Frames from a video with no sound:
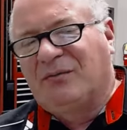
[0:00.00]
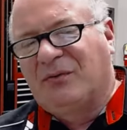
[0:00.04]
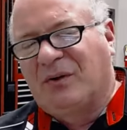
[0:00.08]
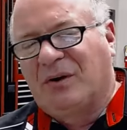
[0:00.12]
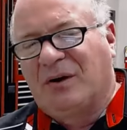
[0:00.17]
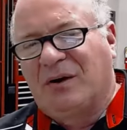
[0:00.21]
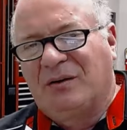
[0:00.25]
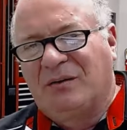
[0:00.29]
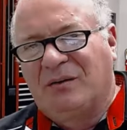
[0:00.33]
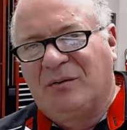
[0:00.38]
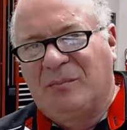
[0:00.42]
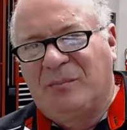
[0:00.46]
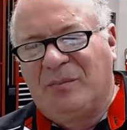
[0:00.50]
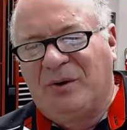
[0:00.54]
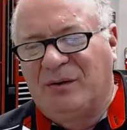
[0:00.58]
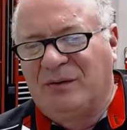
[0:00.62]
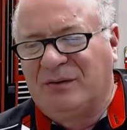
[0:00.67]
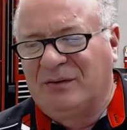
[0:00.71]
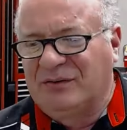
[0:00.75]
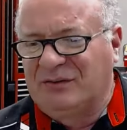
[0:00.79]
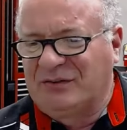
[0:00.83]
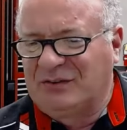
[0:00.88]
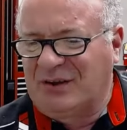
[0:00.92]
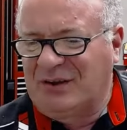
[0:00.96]
for 100
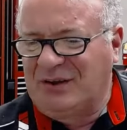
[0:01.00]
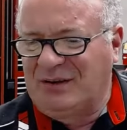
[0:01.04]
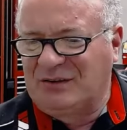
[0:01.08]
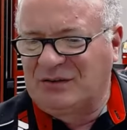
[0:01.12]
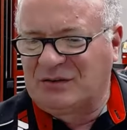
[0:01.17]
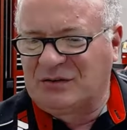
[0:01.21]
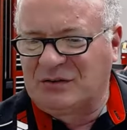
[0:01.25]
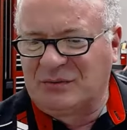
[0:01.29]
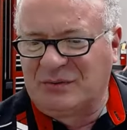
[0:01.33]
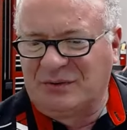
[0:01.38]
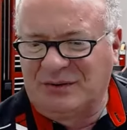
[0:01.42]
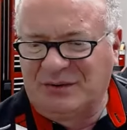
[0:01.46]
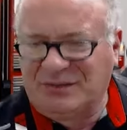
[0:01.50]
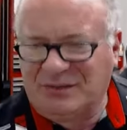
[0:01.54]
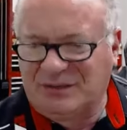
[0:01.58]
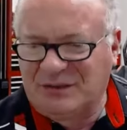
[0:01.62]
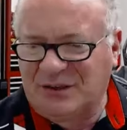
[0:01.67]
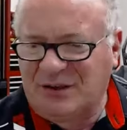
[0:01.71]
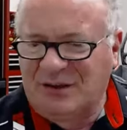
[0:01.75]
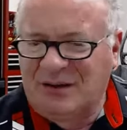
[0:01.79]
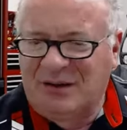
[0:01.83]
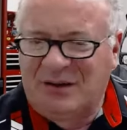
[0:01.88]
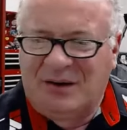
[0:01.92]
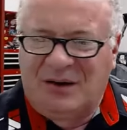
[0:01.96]
bonus entries.
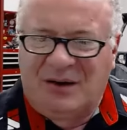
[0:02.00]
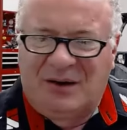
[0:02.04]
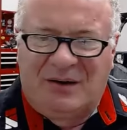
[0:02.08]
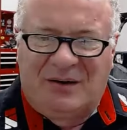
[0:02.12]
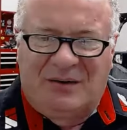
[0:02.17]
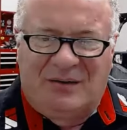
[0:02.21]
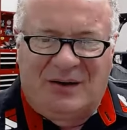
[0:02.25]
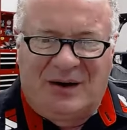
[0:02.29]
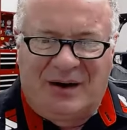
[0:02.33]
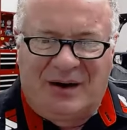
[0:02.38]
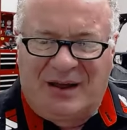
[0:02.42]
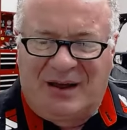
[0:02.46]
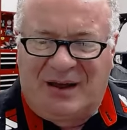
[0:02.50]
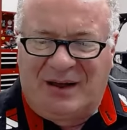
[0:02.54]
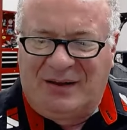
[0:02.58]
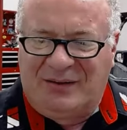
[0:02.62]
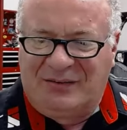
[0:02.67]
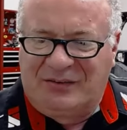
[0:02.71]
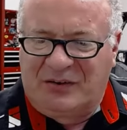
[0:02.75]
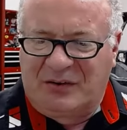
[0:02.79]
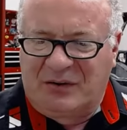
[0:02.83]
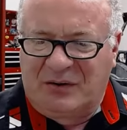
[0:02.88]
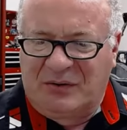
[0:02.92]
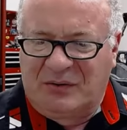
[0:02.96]
All right,
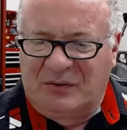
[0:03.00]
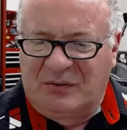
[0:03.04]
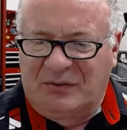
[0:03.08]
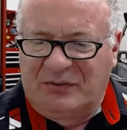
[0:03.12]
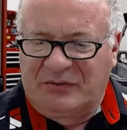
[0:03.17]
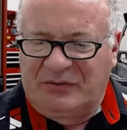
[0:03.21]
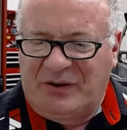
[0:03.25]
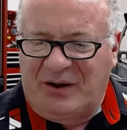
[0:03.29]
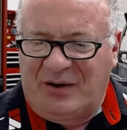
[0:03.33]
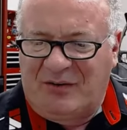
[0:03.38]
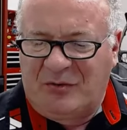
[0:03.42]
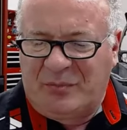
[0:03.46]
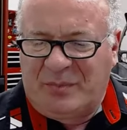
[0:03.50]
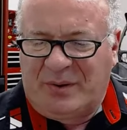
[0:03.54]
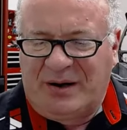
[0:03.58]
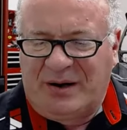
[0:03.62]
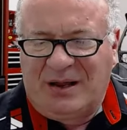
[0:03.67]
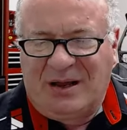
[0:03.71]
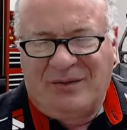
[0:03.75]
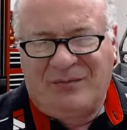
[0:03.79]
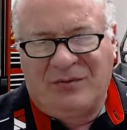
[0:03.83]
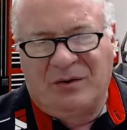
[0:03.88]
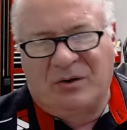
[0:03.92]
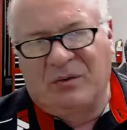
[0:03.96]
guys and girls, everybody
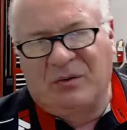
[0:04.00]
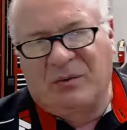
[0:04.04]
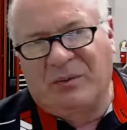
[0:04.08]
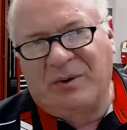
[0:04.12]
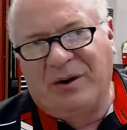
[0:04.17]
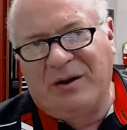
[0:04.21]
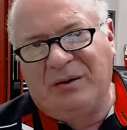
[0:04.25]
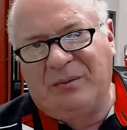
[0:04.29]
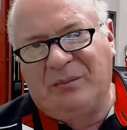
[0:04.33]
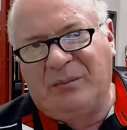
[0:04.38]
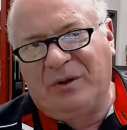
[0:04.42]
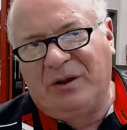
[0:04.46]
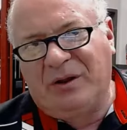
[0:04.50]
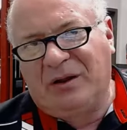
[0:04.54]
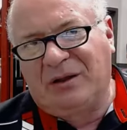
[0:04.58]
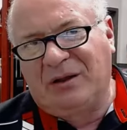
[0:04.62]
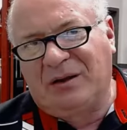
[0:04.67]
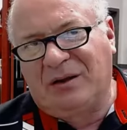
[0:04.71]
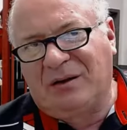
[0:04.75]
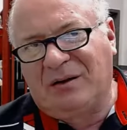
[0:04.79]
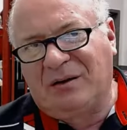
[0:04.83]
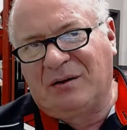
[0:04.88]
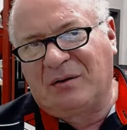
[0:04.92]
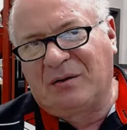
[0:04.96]
have a great
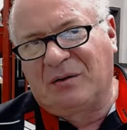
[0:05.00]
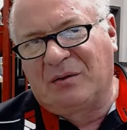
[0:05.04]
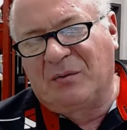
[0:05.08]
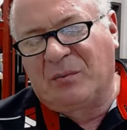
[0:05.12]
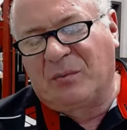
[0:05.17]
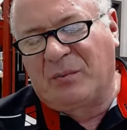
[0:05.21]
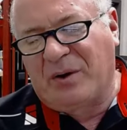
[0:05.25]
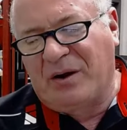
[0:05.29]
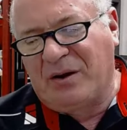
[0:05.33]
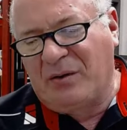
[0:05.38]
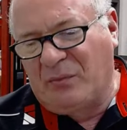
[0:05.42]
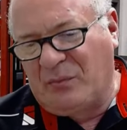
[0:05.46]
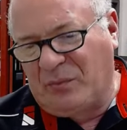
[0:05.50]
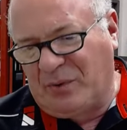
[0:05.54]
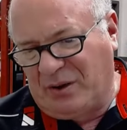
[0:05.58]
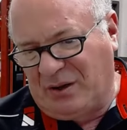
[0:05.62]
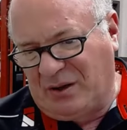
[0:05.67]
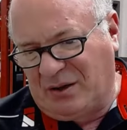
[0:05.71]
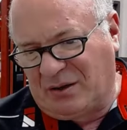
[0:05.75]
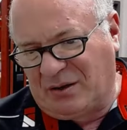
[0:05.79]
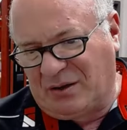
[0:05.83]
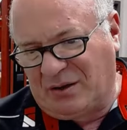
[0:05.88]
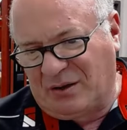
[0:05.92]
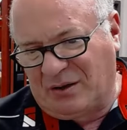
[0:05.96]
weekend, a great
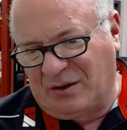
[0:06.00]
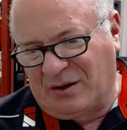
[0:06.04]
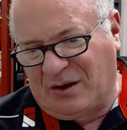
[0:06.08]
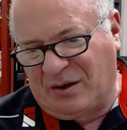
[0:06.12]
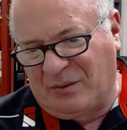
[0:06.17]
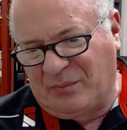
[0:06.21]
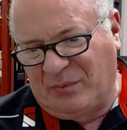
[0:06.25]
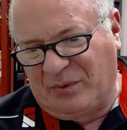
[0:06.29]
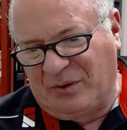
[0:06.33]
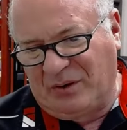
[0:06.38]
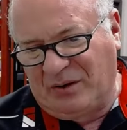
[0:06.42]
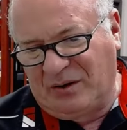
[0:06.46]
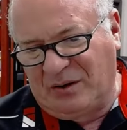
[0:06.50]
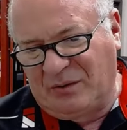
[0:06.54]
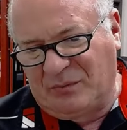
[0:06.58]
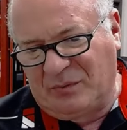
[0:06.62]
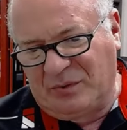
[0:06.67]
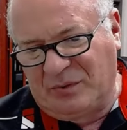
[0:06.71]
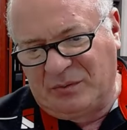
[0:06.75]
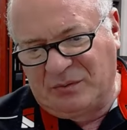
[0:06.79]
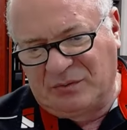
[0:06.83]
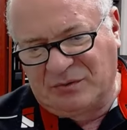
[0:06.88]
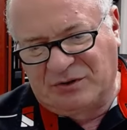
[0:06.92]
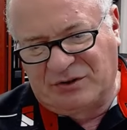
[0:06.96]
week. And God willing,
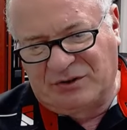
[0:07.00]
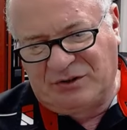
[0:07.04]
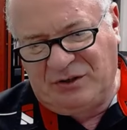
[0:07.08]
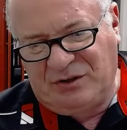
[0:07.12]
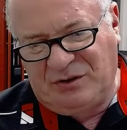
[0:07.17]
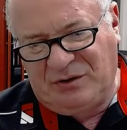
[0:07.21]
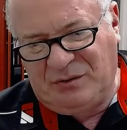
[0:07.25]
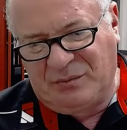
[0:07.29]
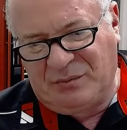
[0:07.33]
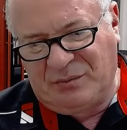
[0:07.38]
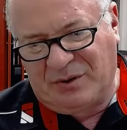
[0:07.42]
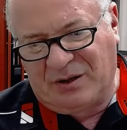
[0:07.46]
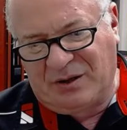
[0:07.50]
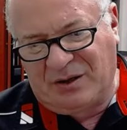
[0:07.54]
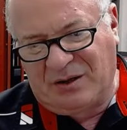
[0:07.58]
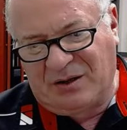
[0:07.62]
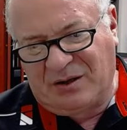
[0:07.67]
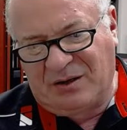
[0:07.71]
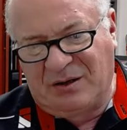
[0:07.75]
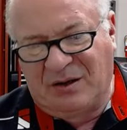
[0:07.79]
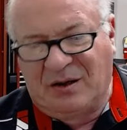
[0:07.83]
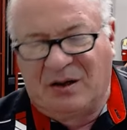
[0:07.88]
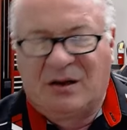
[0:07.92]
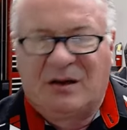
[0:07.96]
we will see you
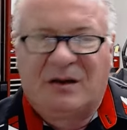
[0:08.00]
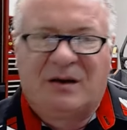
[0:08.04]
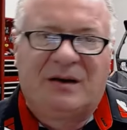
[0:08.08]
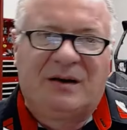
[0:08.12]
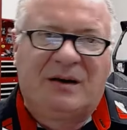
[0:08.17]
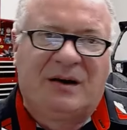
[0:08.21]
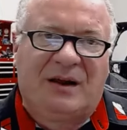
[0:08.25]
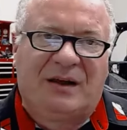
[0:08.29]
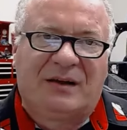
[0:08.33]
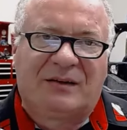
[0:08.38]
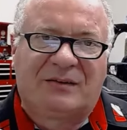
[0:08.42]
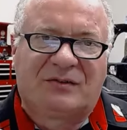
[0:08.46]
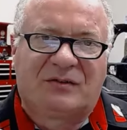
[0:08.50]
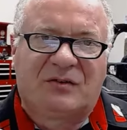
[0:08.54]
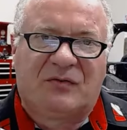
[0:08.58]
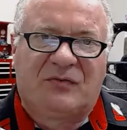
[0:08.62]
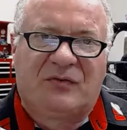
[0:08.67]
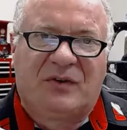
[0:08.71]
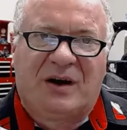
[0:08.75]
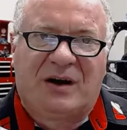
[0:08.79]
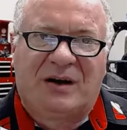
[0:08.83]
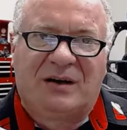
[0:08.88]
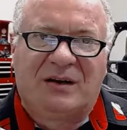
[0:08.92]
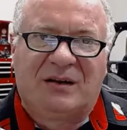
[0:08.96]
again next
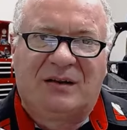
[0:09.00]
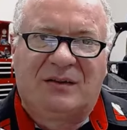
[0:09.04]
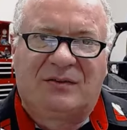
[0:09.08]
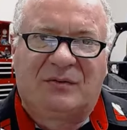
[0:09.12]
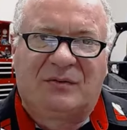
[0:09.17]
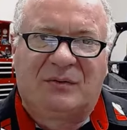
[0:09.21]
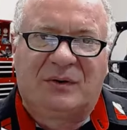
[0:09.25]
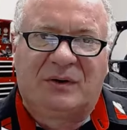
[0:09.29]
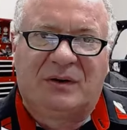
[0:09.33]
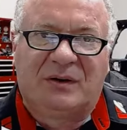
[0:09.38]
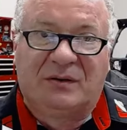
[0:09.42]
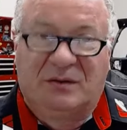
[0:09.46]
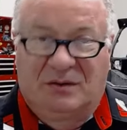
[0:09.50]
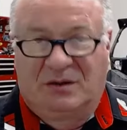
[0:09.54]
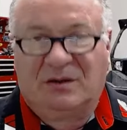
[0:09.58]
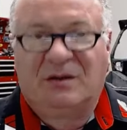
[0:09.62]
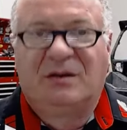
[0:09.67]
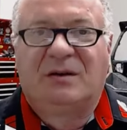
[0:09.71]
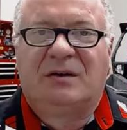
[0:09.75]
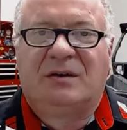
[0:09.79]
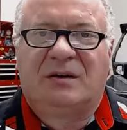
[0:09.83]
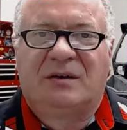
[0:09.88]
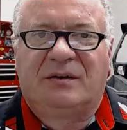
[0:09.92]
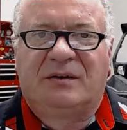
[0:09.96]
Friday at 3.
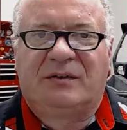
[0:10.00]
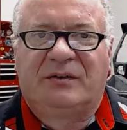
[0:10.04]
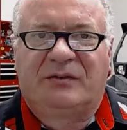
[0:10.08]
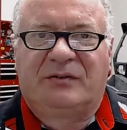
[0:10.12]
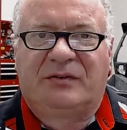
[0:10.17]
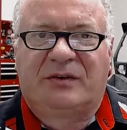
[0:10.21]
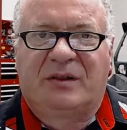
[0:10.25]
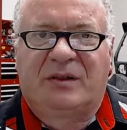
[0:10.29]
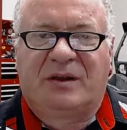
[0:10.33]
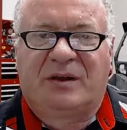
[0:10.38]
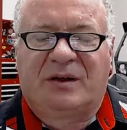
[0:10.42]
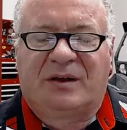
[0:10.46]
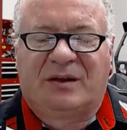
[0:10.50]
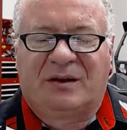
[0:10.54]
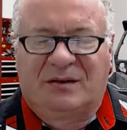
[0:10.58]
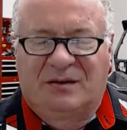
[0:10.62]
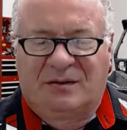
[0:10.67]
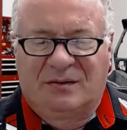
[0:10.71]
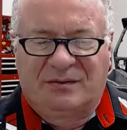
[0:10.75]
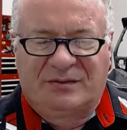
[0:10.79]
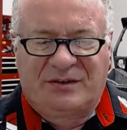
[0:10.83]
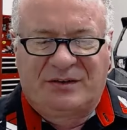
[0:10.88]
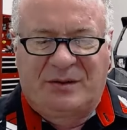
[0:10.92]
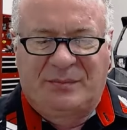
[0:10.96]
Sound
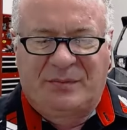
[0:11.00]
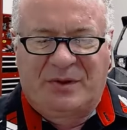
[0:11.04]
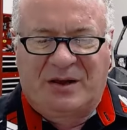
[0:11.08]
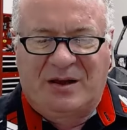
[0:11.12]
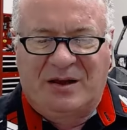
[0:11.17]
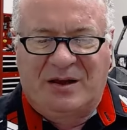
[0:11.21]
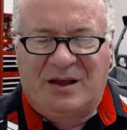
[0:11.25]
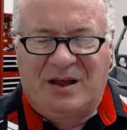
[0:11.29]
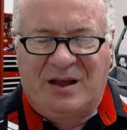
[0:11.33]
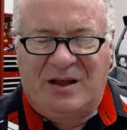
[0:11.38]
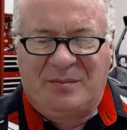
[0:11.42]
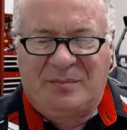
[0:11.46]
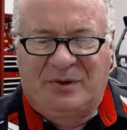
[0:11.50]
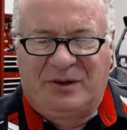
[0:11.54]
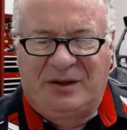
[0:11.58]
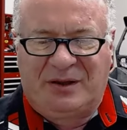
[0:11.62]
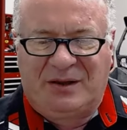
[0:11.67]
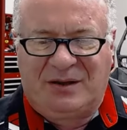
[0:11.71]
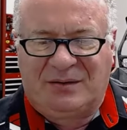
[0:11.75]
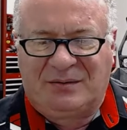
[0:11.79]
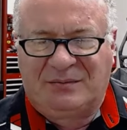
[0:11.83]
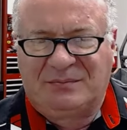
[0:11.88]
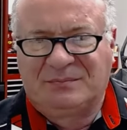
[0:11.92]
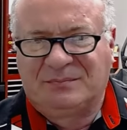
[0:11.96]
like a game
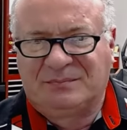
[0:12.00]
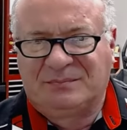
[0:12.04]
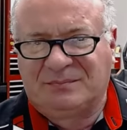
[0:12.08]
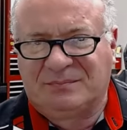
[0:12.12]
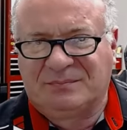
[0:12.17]
plan?